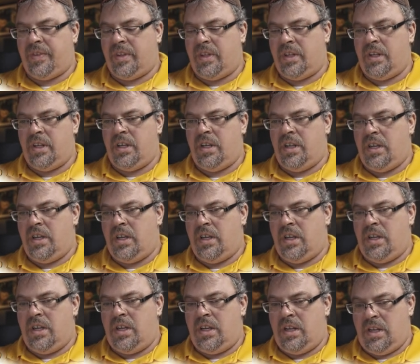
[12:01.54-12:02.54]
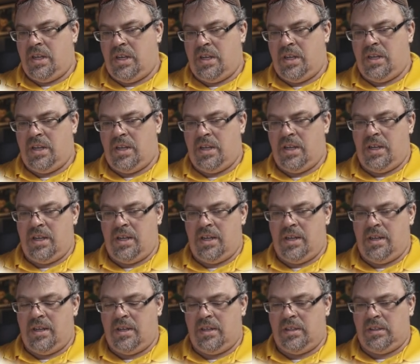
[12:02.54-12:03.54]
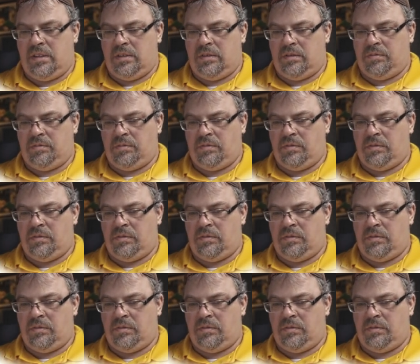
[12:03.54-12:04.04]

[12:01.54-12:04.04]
No one is speaking in this clip.